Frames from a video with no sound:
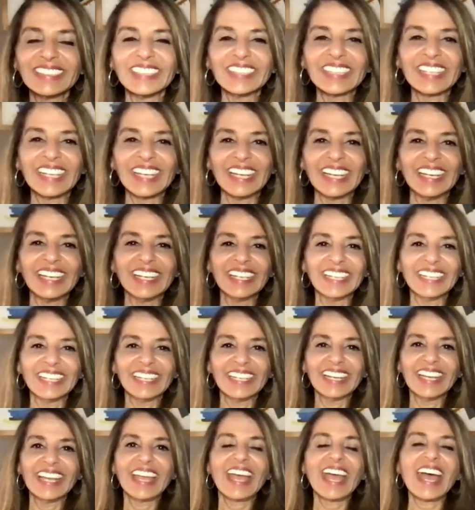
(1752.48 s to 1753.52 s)
Okay,
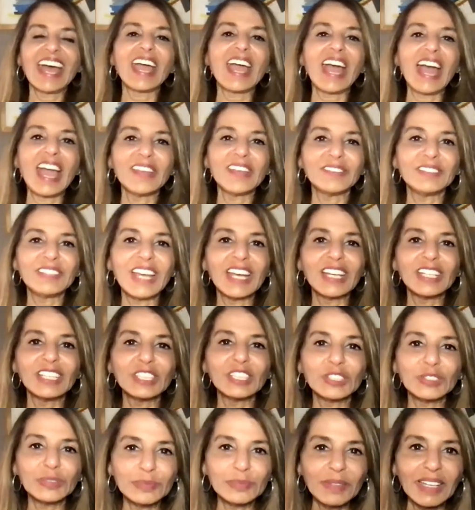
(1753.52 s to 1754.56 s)
I've
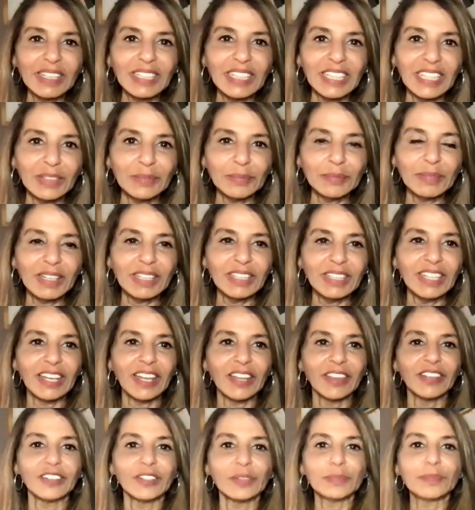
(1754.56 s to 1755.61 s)
done many
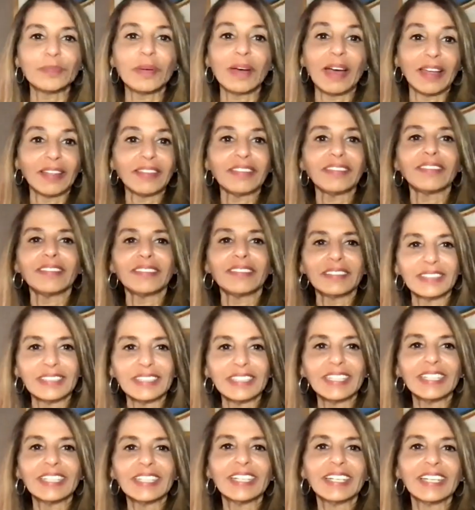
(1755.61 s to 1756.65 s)
other paths,
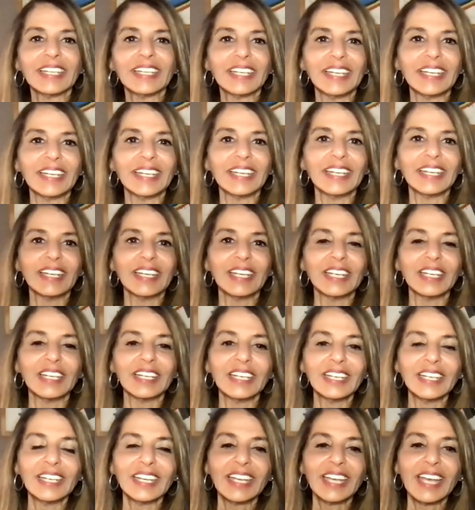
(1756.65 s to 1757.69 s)

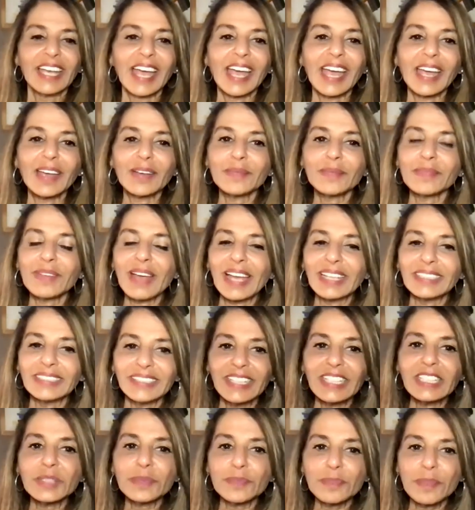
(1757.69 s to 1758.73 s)
and
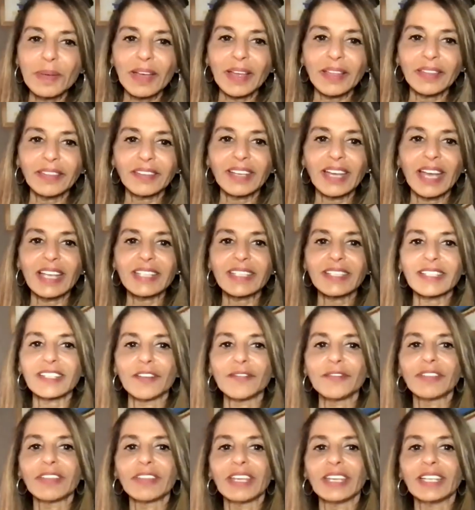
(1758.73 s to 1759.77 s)
this path has
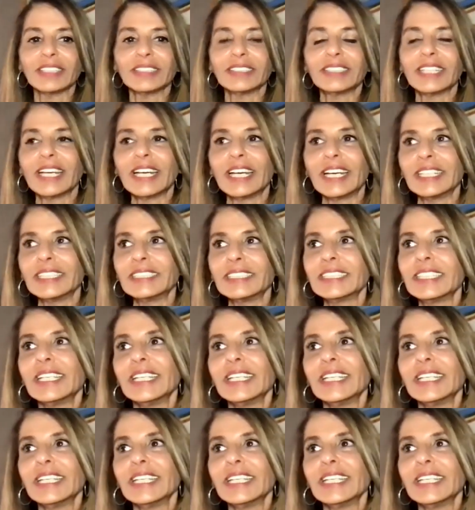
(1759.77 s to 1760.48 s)
something that